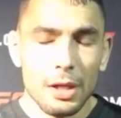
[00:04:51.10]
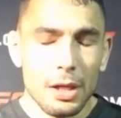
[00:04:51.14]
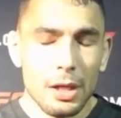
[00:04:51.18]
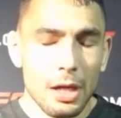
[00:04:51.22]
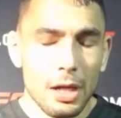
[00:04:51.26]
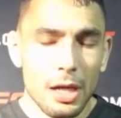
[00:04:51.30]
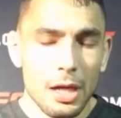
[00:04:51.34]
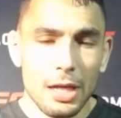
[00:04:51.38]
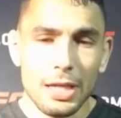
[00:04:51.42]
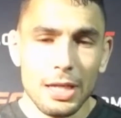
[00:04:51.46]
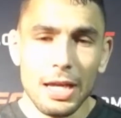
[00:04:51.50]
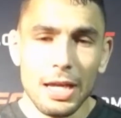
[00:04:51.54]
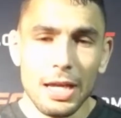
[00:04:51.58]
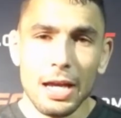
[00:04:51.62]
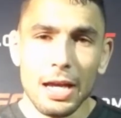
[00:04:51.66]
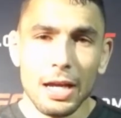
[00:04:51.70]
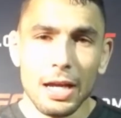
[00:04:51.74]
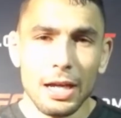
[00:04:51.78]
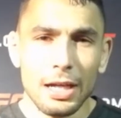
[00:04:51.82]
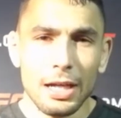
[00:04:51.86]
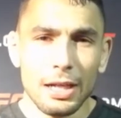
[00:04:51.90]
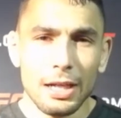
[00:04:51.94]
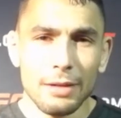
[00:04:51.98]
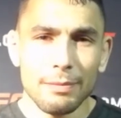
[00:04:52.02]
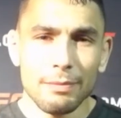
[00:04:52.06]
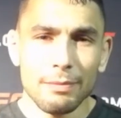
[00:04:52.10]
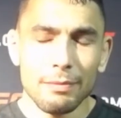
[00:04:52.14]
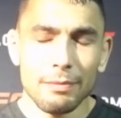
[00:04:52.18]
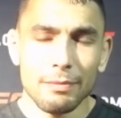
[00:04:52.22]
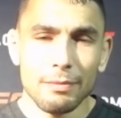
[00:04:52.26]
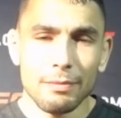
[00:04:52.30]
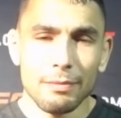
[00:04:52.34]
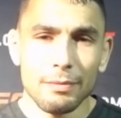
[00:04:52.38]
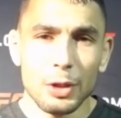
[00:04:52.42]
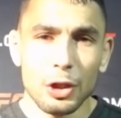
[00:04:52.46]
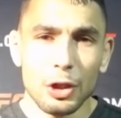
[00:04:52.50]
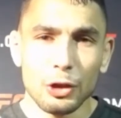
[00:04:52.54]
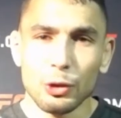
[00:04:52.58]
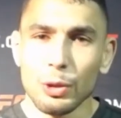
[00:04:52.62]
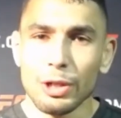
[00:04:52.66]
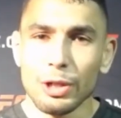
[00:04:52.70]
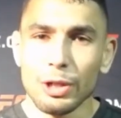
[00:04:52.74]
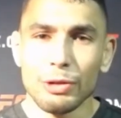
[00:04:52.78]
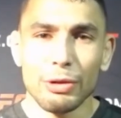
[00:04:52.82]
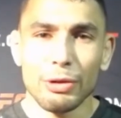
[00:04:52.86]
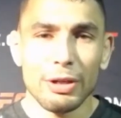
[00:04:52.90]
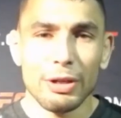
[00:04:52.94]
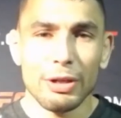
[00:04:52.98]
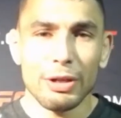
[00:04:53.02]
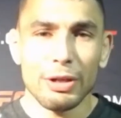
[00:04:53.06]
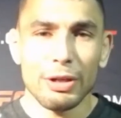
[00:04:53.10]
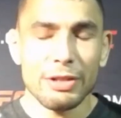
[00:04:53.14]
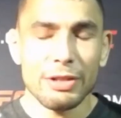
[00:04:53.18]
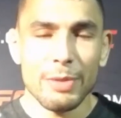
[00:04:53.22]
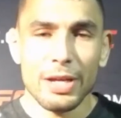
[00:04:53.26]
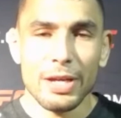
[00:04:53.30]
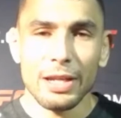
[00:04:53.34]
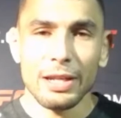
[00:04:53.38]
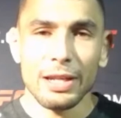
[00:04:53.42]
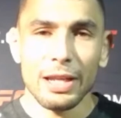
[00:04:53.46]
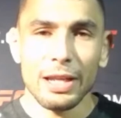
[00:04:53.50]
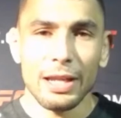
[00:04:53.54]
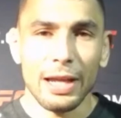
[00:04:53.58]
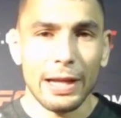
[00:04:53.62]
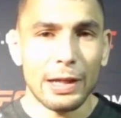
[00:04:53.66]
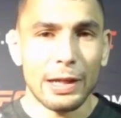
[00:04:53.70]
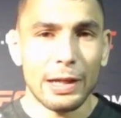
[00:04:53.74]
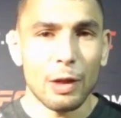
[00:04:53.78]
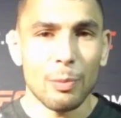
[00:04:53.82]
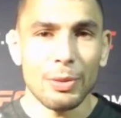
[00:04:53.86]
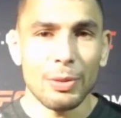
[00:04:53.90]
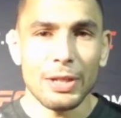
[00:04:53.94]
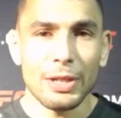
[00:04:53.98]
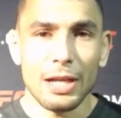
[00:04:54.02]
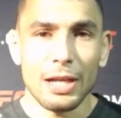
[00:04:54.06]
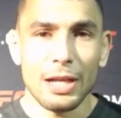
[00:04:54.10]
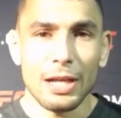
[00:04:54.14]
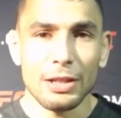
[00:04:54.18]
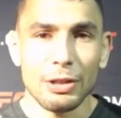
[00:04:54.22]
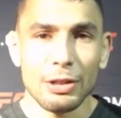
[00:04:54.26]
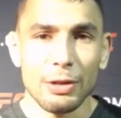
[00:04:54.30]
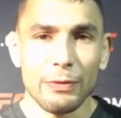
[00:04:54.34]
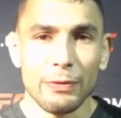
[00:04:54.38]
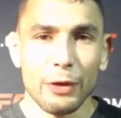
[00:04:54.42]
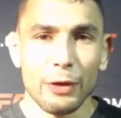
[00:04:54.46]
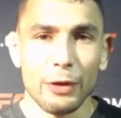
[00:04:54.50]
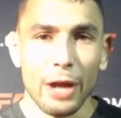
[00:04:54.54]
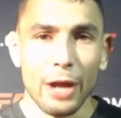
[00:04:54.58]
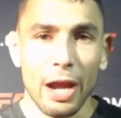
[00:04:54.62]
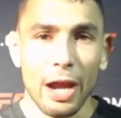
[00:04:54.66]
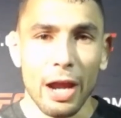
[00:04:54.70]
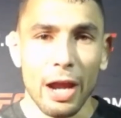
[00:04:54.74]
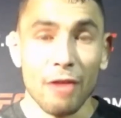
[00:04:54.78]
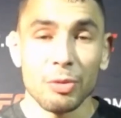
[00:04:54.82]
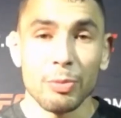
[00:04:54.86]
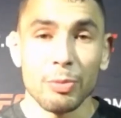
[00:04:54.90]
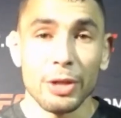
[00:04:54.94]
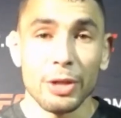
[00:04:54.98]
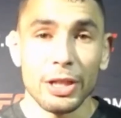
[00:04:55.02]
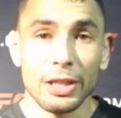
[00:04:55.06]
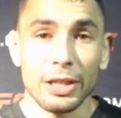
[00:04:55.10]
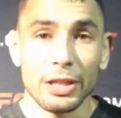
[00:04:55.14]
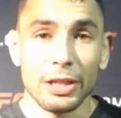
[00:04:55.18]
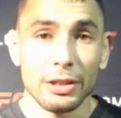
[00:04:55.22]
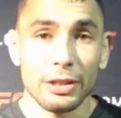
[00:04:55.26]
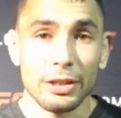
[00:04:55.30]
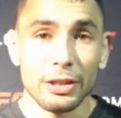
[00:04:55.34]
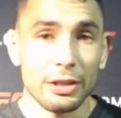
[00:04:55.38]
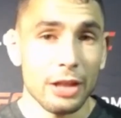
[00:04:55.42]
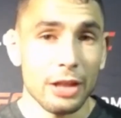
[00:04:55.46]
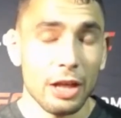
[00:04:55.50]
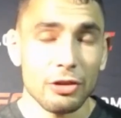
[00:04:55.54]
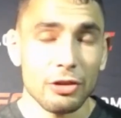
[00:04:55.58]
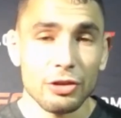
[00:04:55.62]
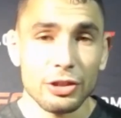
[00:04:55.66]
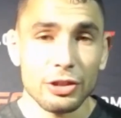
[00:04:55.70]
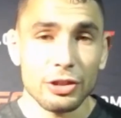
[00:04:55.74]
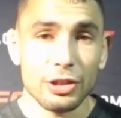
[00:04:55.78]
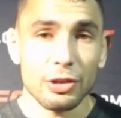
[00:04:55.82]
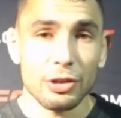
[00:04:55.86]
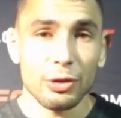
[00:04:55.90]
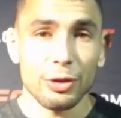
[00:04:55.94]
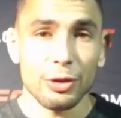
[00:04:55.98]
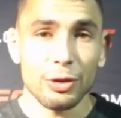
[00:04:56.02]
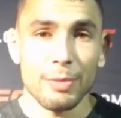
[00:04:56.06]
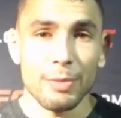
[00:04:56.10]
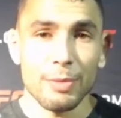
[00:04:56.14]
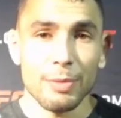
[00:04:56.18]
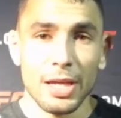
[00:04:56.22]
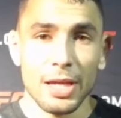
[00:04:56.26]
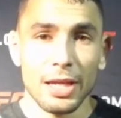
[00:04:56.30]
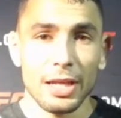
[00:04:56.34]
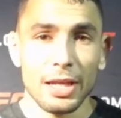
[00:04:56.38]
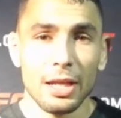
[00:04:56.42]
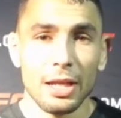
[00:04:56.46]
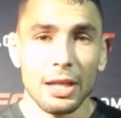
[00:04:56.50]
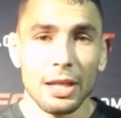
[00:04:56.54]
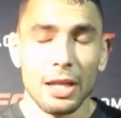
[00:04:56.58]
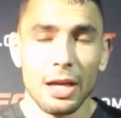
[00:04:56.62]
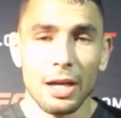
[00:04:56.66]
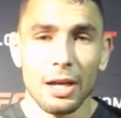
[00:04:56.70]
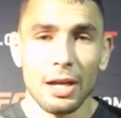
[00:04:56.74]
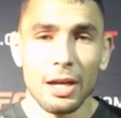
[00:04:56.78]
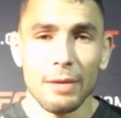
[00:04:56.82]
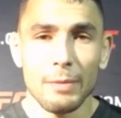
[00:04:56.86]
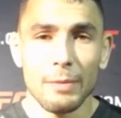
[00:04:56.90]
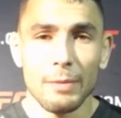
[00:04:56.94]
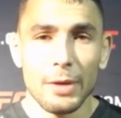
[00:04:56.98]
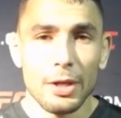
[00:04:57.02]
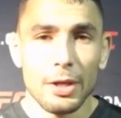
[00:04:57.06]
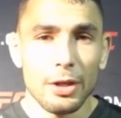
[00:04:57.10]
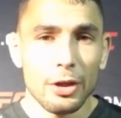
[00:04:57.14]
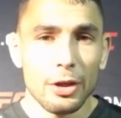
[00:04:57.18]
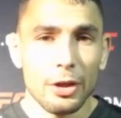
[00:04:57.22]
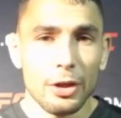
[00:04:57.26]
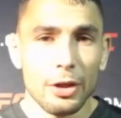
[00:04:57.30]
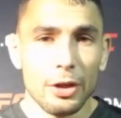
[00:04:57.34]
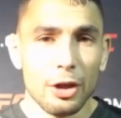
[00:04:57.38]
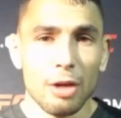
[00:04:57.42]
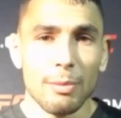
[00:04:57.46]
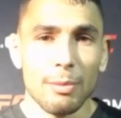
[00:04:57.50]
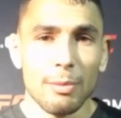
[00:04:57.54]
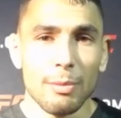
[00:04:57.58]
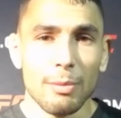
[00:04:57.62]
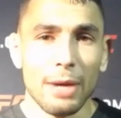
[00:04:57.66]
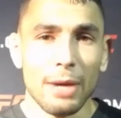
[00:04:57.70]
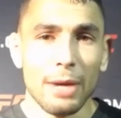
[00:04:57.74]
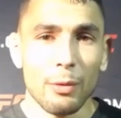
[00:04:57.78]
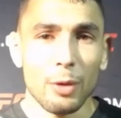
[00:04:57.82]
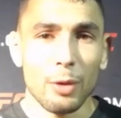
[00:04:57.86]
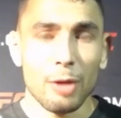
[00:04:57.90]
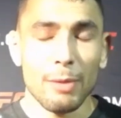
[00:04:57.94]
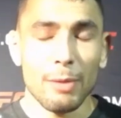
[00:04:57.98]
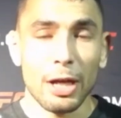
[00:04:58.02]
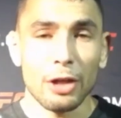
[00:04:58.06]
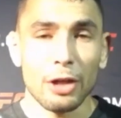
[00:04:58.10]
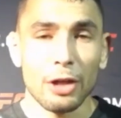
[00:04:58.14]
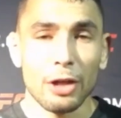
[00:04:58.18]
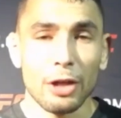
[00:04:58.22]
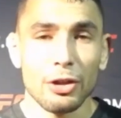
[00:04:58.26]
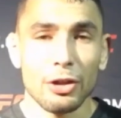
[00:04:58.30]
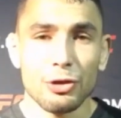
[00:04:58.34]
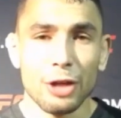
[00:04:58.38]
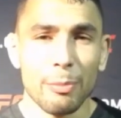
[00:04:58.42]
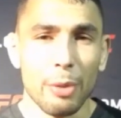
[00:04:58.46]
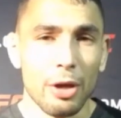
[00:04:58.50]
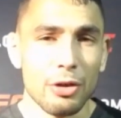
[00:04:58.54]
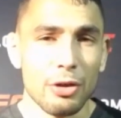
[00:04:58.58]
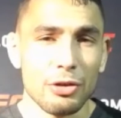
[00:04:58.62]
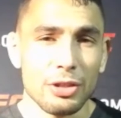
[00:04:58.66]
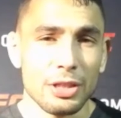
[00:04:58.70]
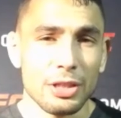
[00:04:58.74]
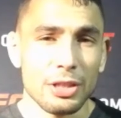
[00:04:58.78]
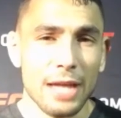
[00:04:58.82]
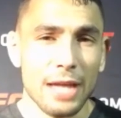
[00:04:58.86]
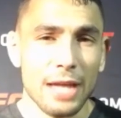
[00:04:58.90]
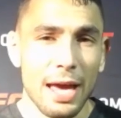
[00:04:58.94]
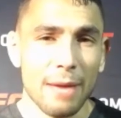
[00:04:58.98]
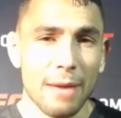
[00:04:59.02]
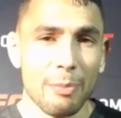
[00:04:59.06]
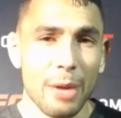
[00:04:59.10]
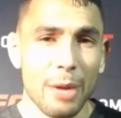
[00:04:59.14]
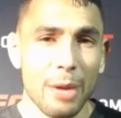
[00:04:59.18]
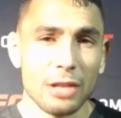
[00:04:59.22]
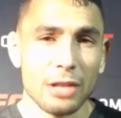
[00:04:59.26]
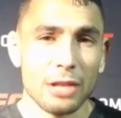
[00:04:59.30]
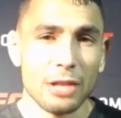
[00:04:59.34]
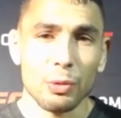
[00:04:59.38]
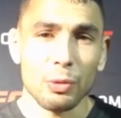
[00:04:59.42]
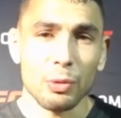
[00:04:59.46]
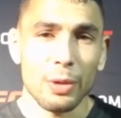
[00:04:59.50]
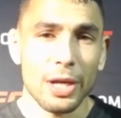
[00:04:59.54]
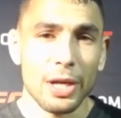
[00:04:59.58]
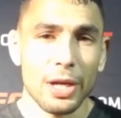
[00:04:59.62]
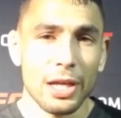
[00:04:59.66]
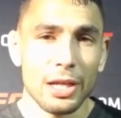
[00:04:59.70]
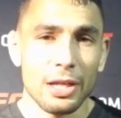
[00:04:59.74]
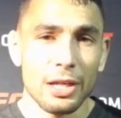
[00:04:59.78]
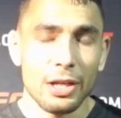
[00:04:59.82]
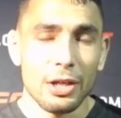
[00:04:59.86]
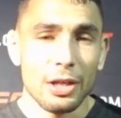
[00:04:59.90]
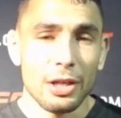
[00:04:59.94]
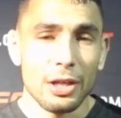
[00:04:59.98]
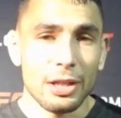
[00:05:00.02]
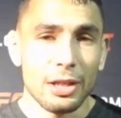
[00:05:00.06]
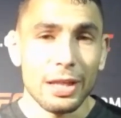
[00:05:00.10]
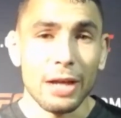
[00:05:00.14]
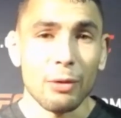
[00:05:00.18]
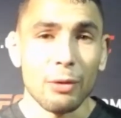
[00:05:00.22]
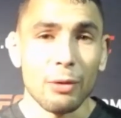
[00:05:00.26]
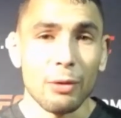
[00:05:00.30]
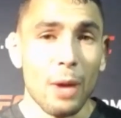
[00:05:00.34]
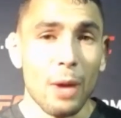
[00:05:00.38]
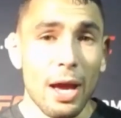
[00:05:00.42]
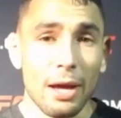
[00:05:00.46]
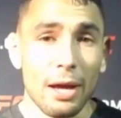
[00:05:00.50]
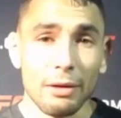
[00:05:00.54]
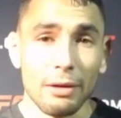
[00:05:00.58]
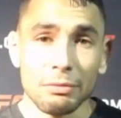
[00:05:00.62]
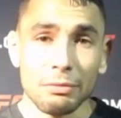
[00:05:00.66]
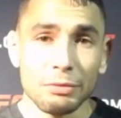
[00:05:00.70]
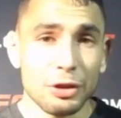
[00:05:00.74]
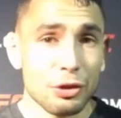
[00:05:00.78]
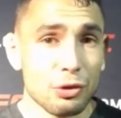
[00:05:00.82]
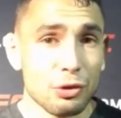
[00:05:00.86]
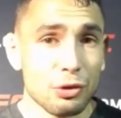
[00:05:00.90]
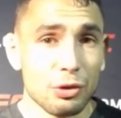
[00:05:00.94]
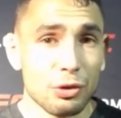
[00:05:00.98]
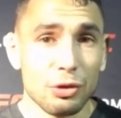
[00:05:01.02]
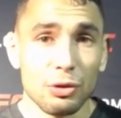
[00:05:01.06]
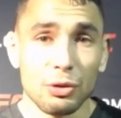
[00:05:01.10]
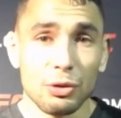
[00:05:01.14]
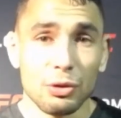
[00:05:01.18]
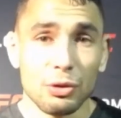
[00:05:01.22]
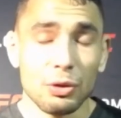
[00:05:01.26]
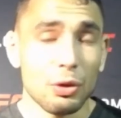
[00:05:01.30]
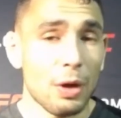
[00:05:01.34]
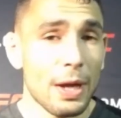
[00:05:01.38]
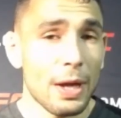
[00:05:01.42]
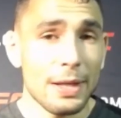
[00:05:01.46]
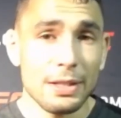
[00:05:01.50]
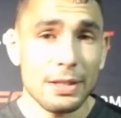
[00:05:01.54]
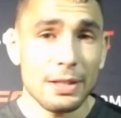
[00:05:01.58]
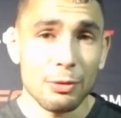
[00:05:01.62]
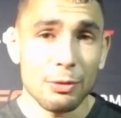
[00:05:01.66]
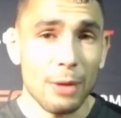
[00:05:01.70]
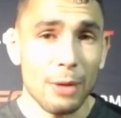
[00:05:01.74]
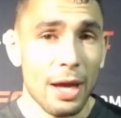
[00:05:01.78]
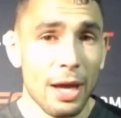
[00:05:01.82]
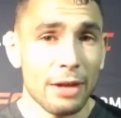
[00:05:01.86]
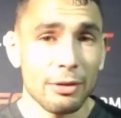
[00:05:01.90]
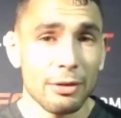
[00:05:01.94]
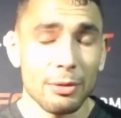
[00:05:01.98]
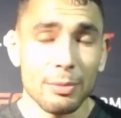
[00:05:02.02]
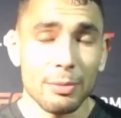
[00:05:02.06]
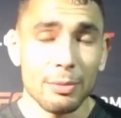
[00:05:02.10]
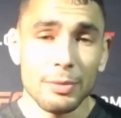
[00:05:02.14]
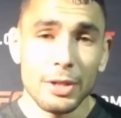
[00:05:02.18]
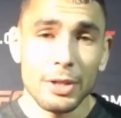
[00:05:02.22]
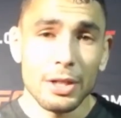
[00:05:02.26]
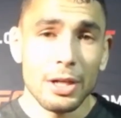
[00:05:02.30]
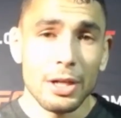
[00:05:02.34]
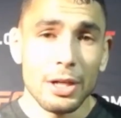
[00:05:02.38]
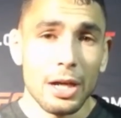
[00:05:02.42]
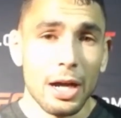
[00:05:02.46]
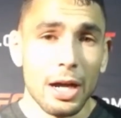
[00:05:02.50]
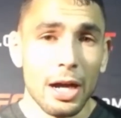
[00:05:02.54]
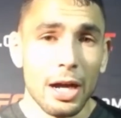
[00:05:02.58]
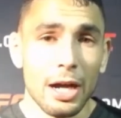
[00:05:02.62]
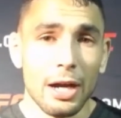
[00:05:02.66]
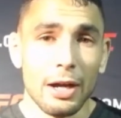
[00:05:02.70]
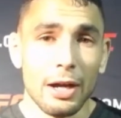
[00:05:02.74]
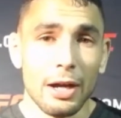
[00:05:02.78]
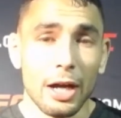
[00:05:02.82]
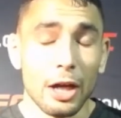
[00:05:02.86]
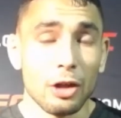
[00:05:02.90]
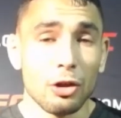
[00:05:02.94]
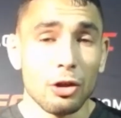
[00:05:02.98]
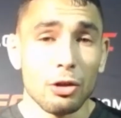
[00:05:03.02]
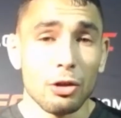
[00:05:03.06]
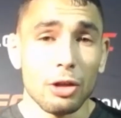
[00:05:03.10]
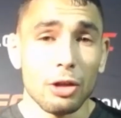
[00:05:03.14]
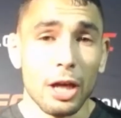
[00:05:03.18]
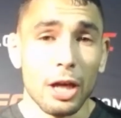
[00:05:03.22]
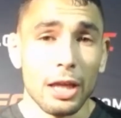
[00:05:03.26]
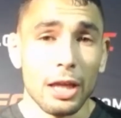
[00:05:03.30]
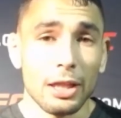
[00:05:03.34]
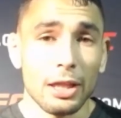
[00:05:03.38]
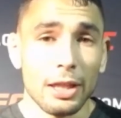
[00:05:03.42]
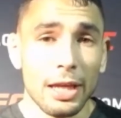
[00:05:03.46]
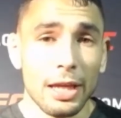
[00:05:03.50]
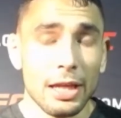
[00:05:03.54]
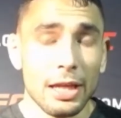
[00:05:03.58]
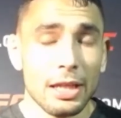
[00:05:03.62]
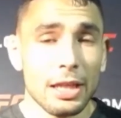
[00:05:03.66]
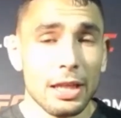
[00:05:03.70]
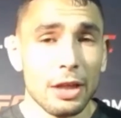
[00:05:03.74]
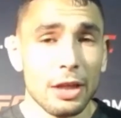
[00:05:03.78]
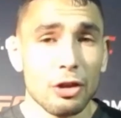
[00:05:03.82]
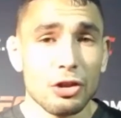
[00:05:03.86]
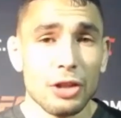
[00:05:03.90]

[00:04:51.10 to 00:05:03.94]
Uh, yeah, uh, you know, twenty twenty has been like an up and down year for everybody, not just including me. And then, uh, you know, my one of my good train partners, his dad passed away, like ra just crazy random. Uh, a, a lady that